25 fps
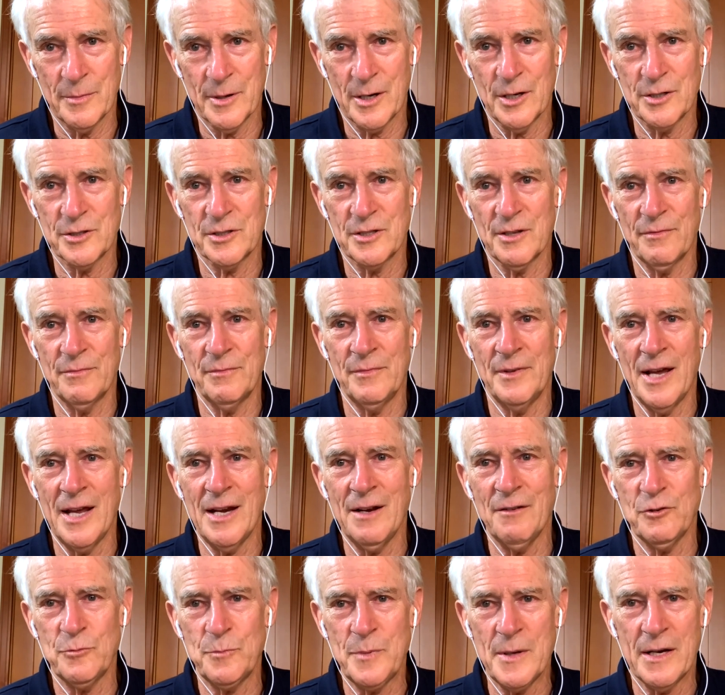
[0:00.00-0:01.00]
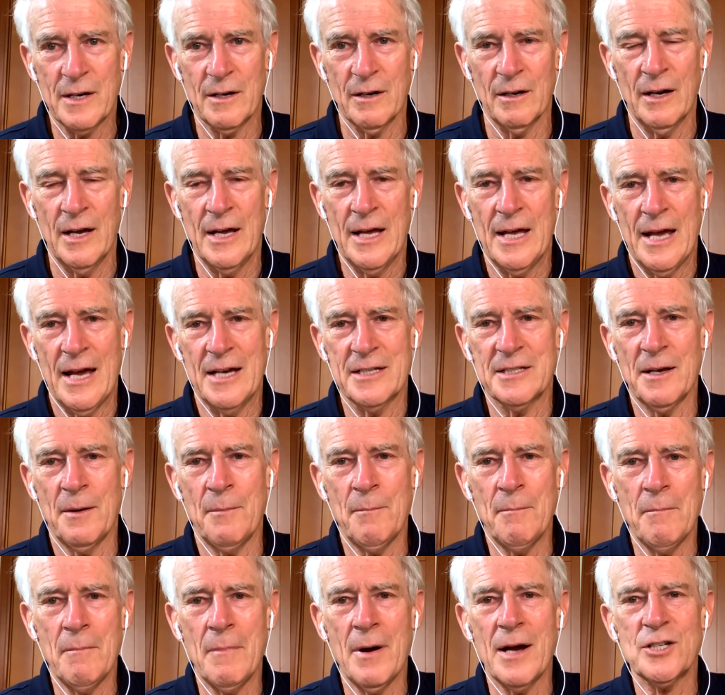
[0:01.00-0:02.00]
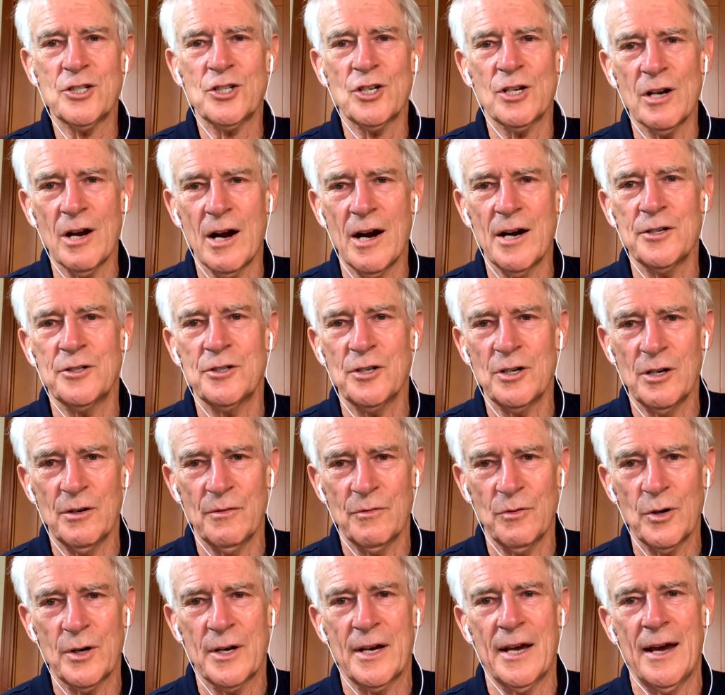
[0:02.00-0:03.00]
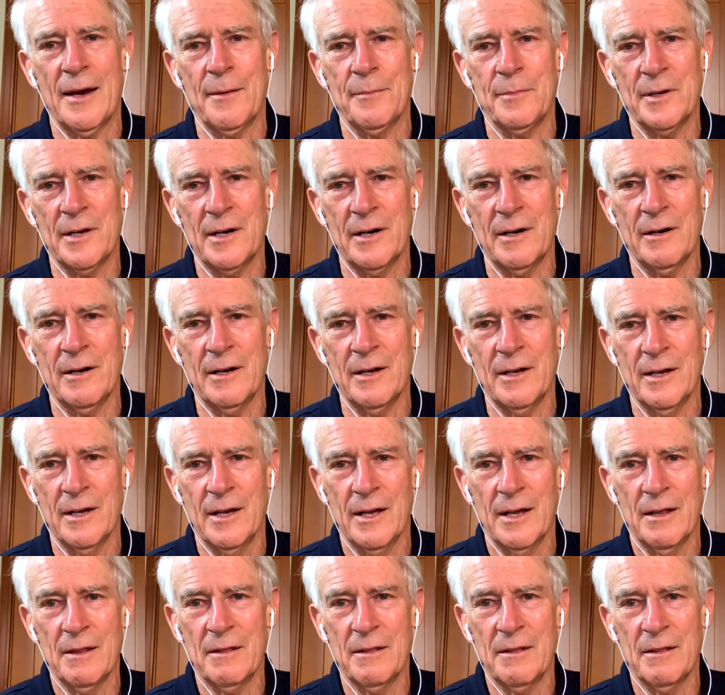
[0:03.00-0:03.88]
because the native speaker has a much larger vocabulary